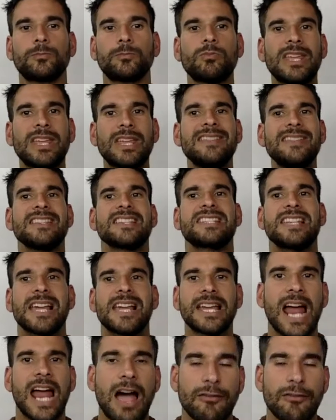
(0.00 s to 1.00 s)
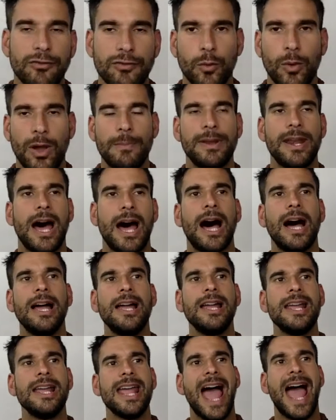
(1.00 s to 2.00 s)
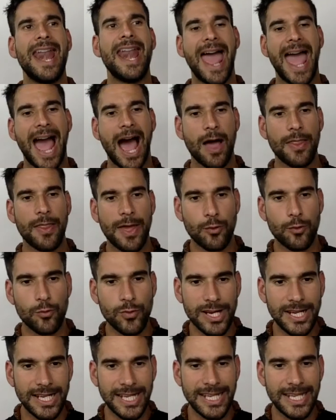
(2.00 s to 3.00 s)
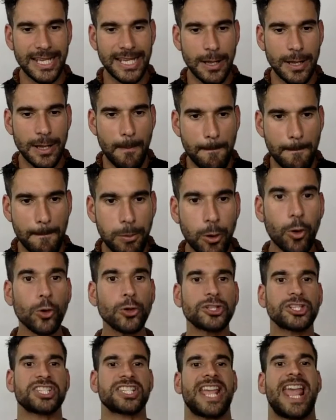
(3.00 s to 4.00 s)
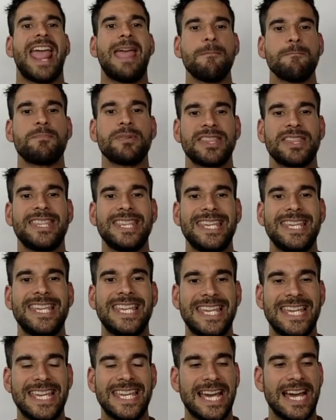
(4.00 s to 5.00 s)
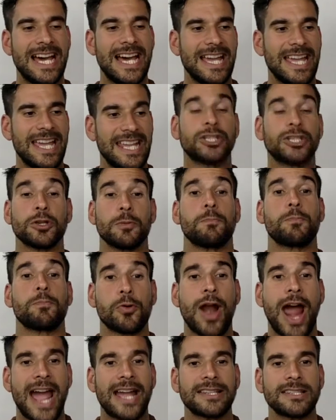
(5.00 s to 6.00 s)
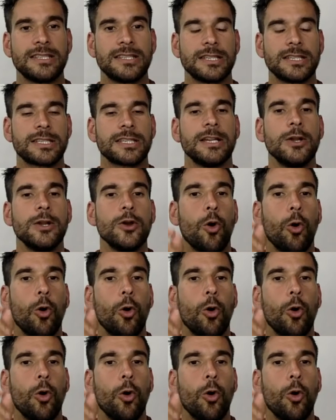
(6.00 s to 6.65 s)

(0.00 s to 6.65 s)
in the second half of the webinar and how that really puts empathy into practice,